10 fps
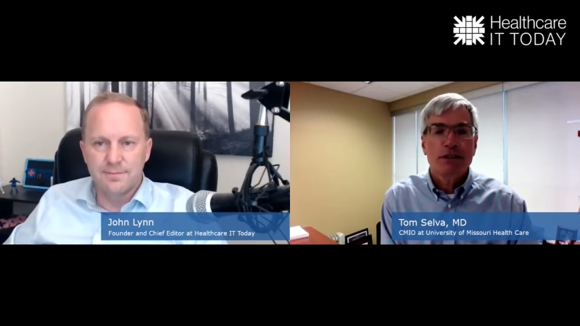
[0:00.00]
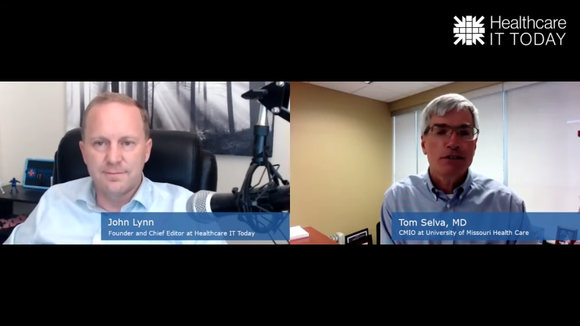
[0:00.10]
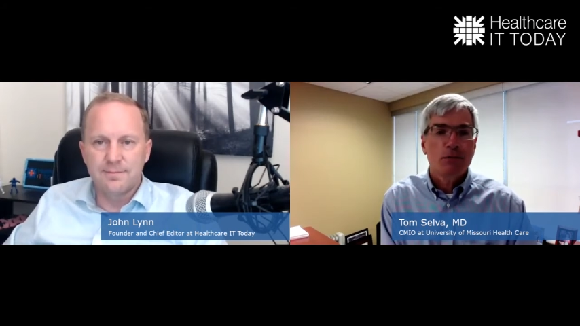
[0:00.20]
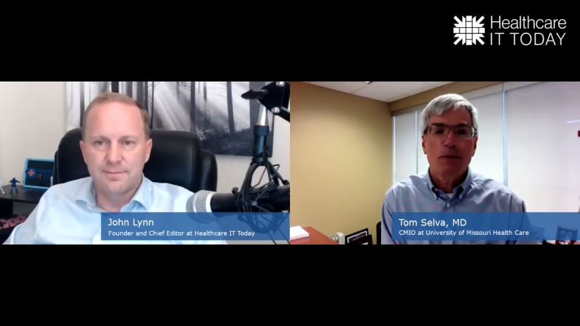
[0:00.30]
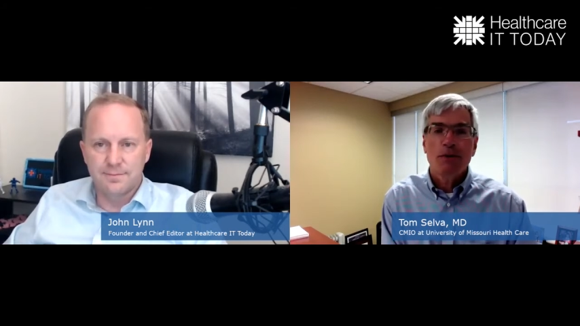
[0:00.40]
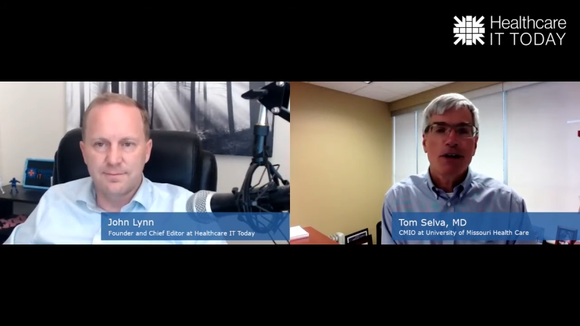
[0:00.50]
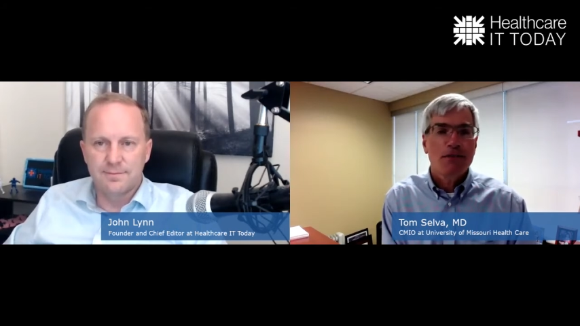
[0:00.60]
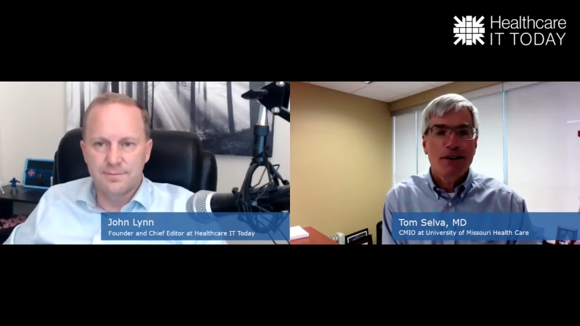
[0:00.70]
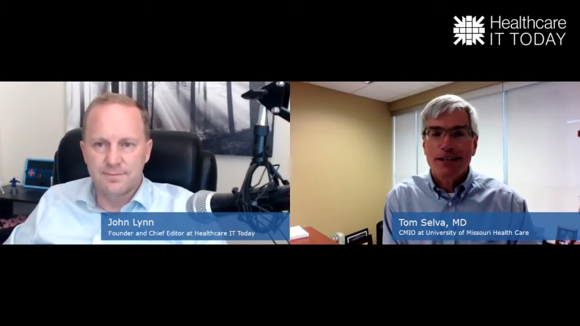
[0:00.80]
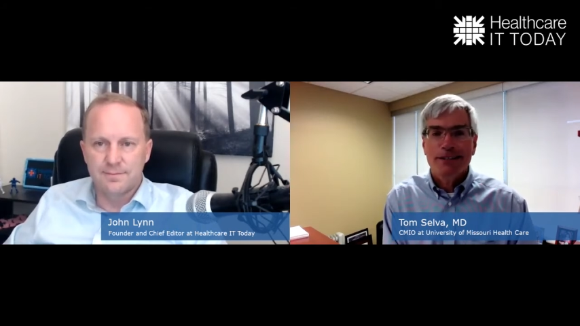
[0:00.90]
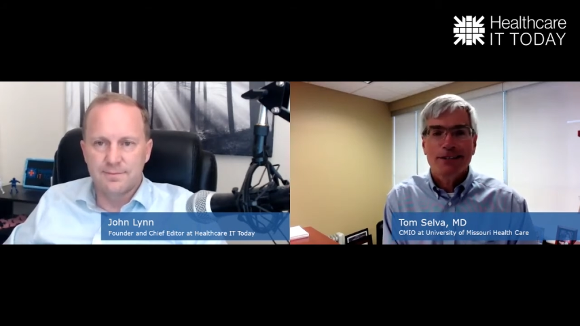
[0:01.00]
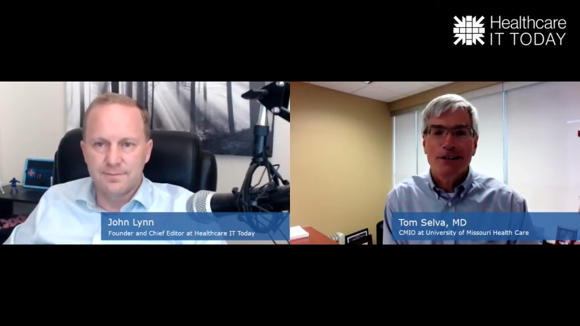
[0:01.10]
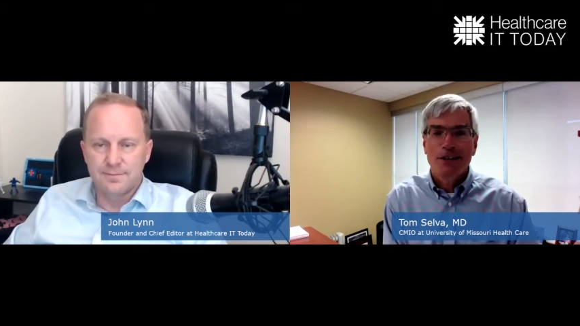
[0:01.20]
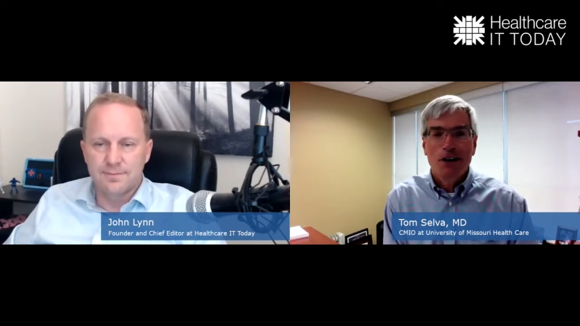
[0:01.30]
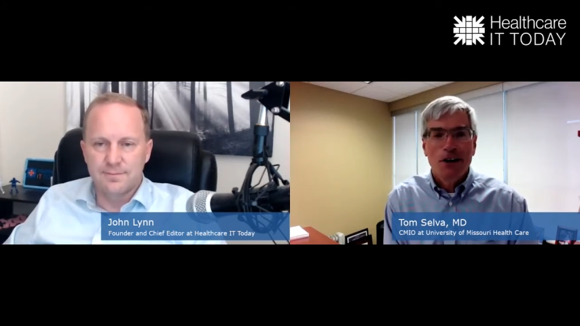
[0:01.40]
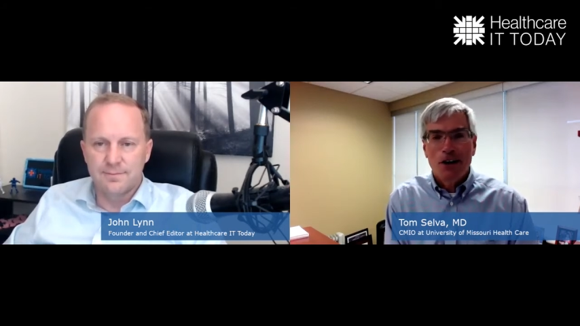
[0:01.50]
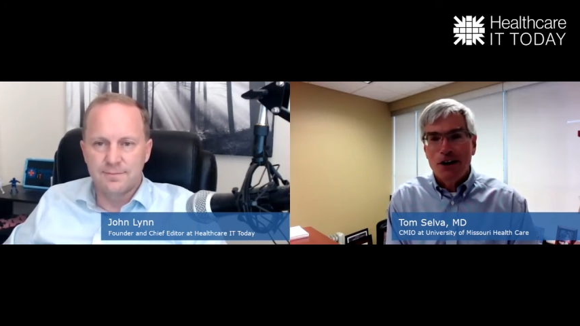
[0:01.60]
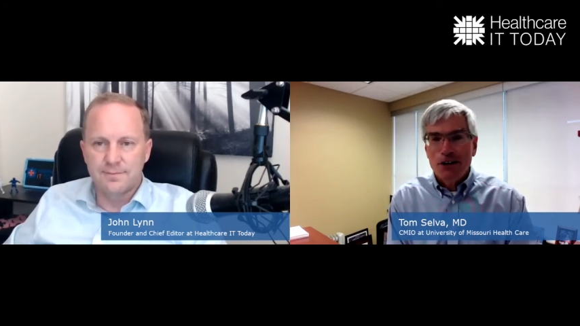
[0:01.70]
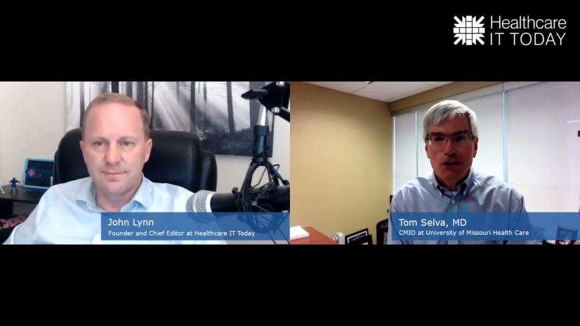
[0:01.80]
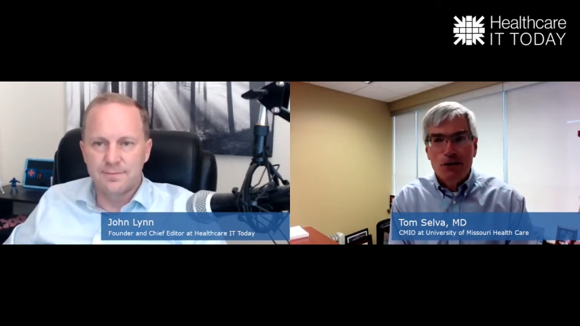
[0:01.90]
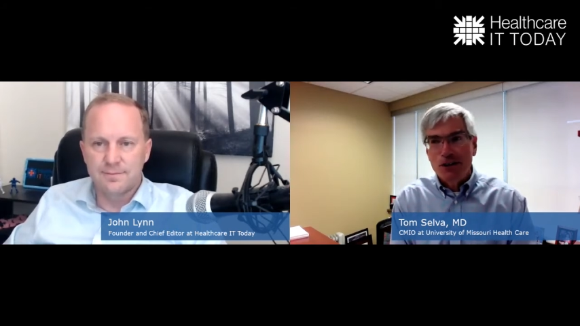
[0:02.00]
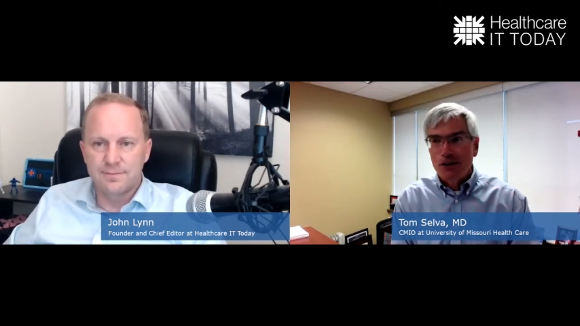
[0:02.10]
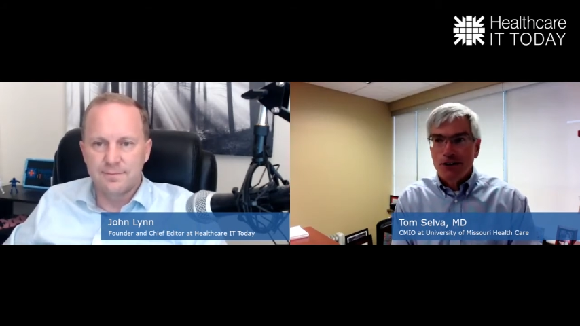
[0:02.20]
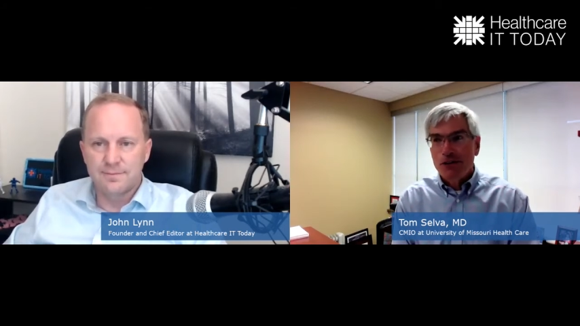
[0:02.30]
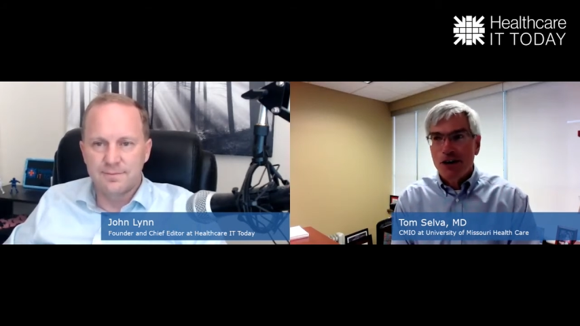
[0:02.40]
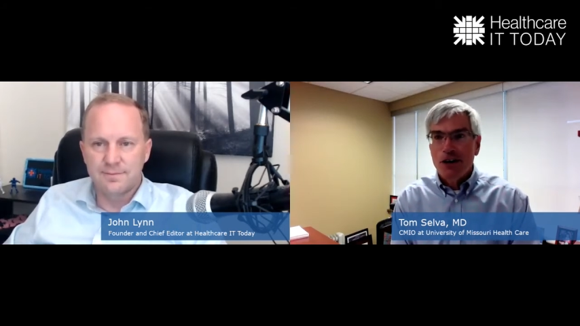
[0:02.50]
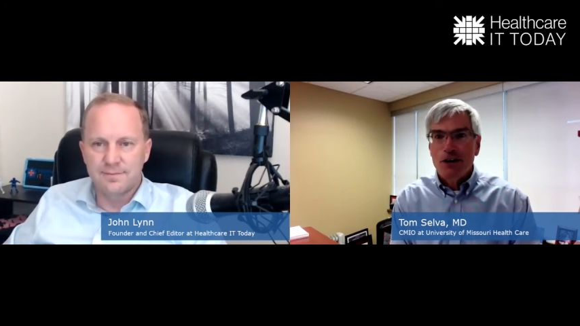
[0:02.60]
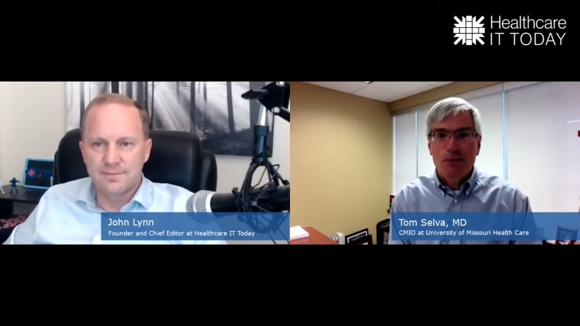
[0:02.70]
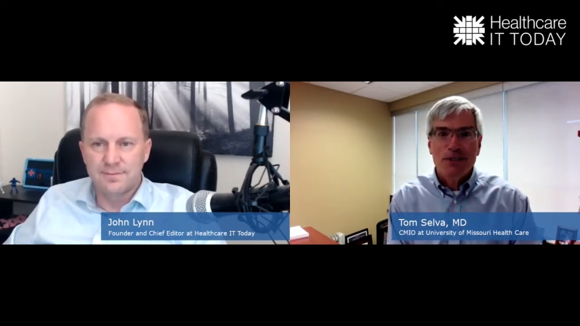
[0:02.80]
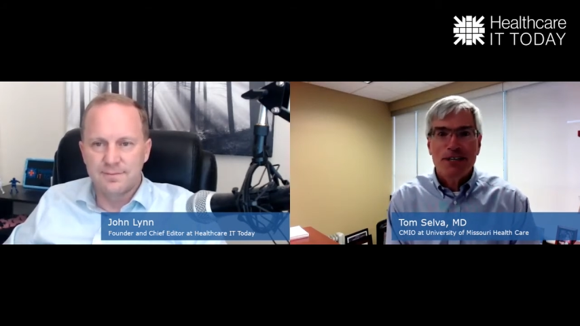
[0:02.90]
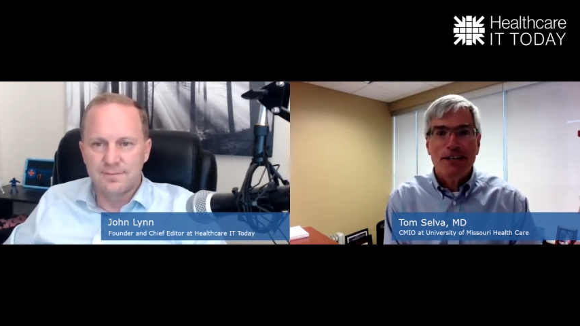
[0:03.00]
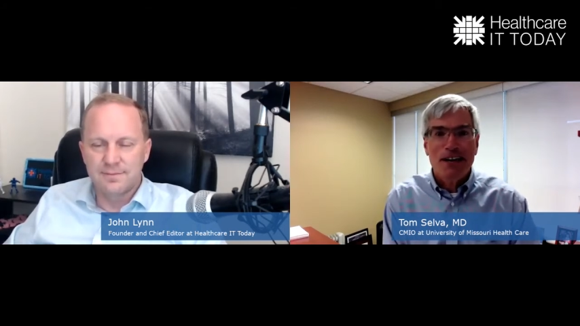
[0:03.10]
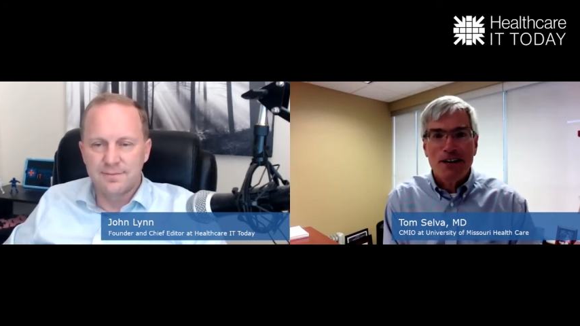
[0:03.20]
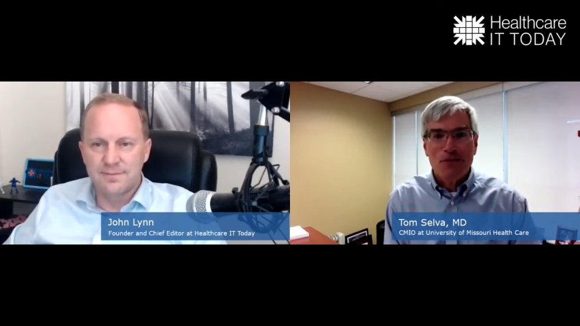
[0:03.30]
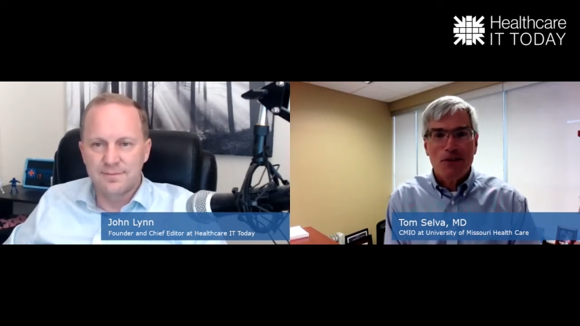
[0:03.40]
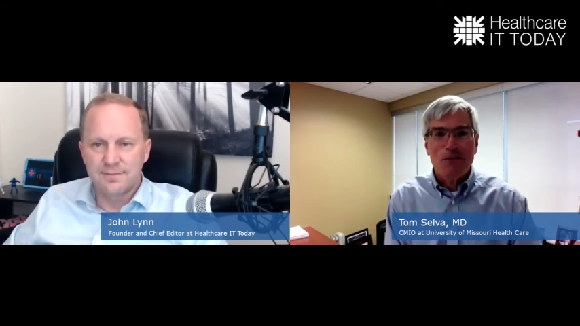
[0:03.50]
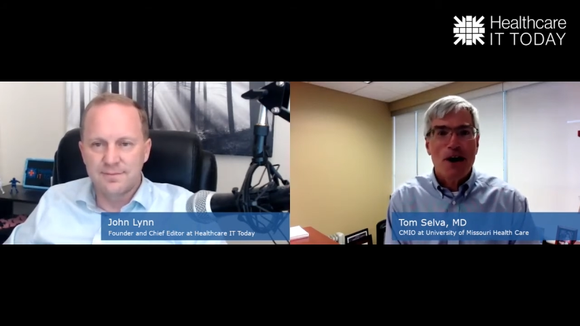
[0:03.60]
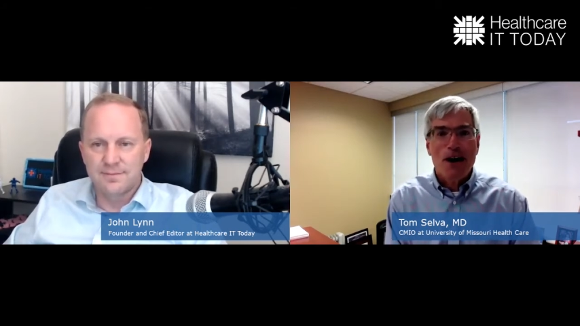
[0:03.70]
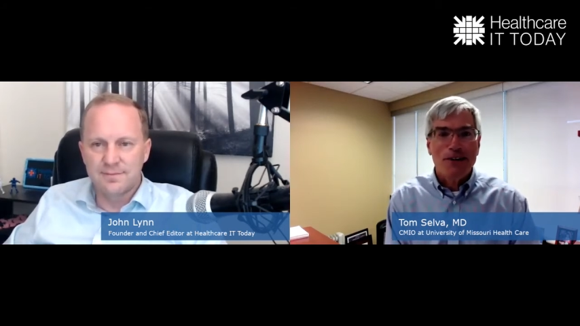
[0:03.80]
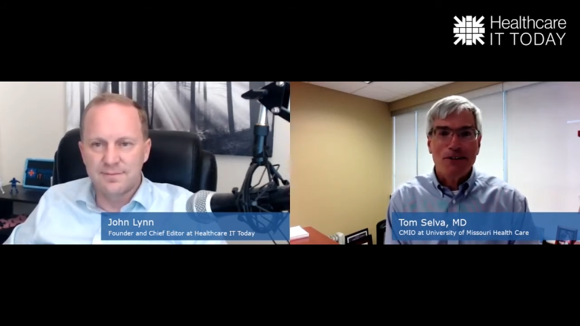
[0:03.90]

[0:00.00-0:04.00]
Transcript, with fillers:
Speaker 1: So people often ask us, are you, you know, are you one hundred percent aligned with model?